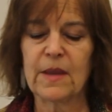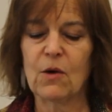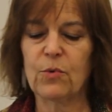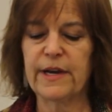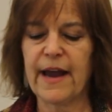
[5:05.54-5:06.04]

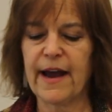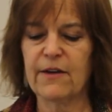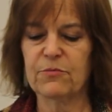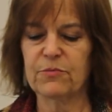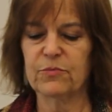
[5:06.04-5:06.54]
we
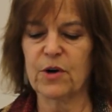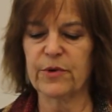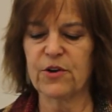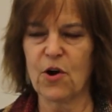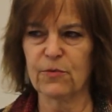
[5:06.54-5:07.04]
have what
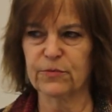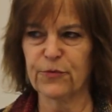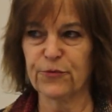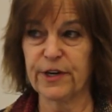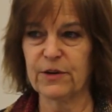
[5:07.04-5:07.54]
we call
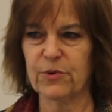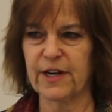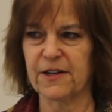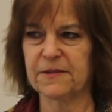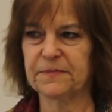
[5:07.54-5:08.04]
free
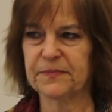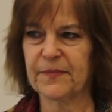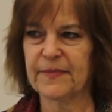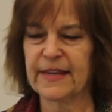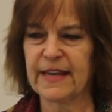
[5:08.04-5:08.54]
will.
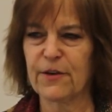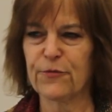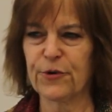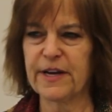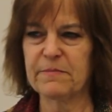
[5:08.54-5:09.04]

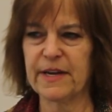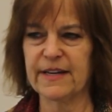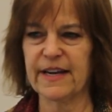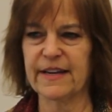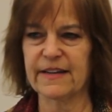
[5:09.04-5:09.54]
Free
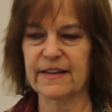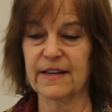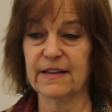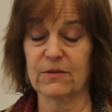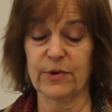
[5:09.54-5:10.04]

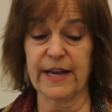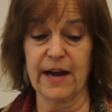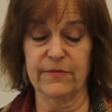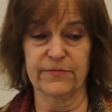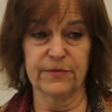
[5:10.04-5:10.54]
meaning we
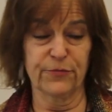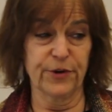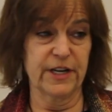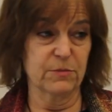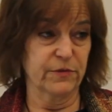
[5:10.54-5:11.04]
have
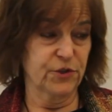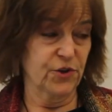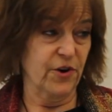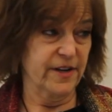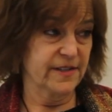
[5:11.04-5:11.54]
freedom of
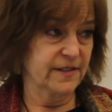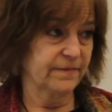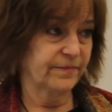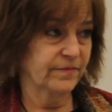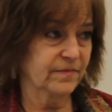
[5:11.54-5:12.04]

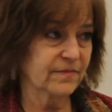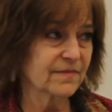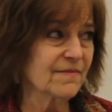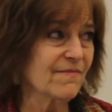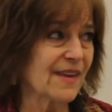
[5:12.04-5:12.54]
choice.
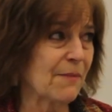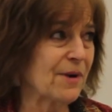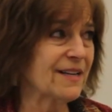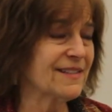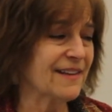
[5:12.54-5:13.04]

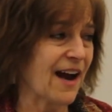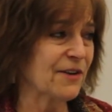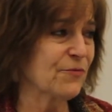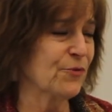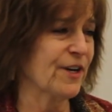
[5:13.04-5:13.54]
But it's
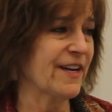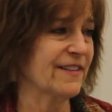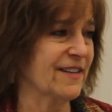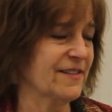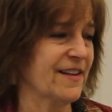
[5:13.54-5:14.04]
not free
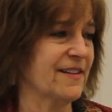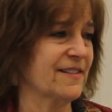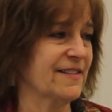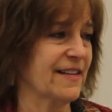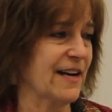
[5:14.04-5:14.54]
in the
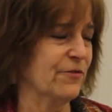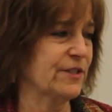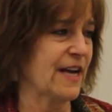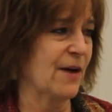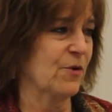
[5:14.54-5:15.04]
sense that
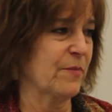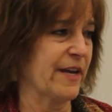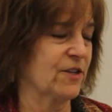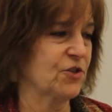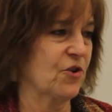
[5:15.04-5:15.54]
every time we
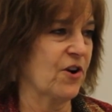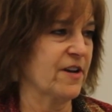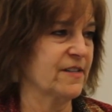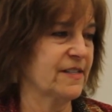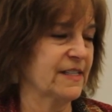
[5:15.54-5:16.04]
make a
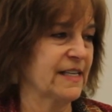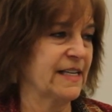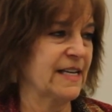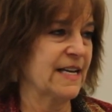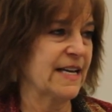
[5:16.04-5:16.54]

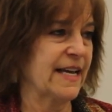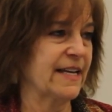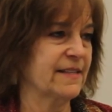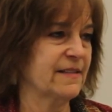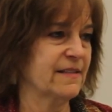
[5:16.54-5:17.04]
choice,
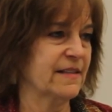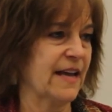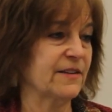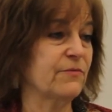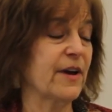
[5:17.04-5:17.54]
it's
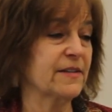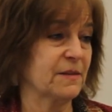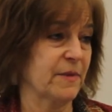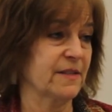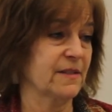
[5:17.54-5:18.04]
an
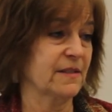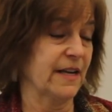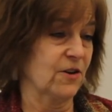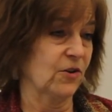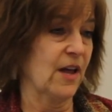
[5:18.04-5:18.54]
investment
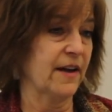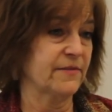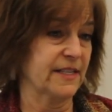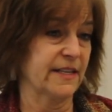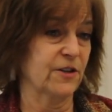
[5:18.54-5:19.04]
in our
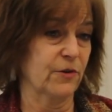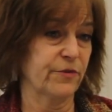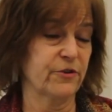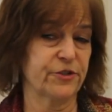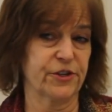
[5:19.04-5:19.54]
lives and in our
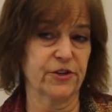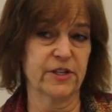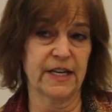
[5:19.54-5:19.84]
future.